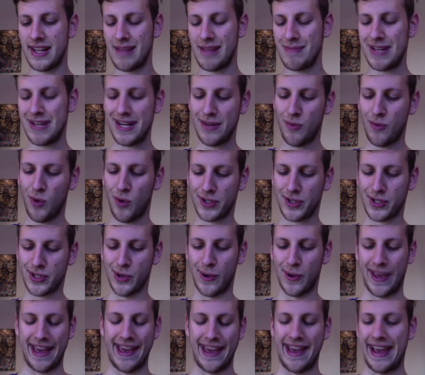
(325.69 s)
I mean, it works
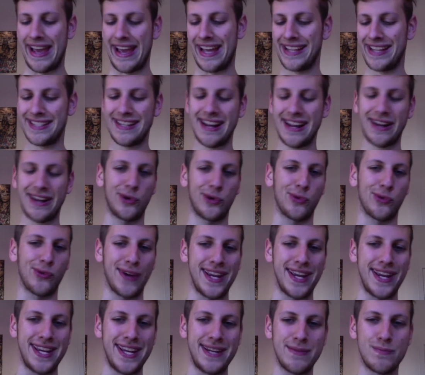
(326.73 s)
okay. It's not
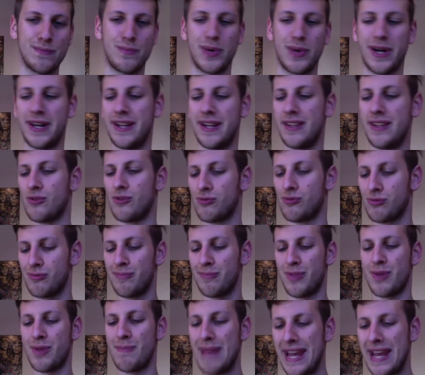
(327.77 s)
great, but
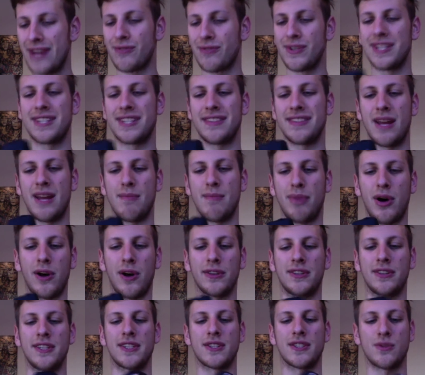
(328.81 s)
the main reason that I
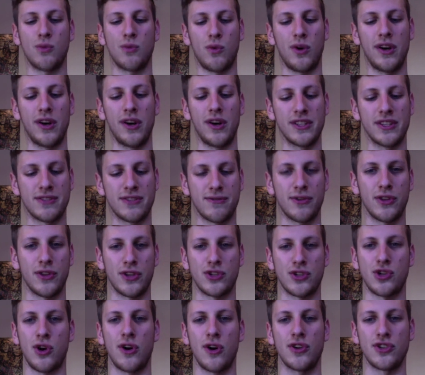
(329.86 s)
bought this was for the
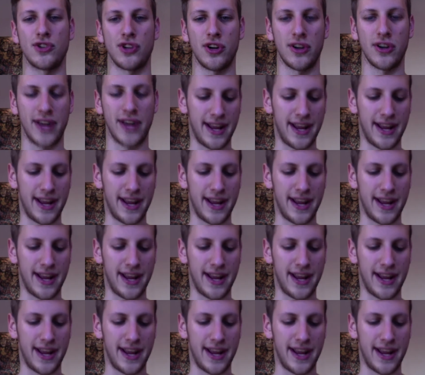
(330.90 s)
charger.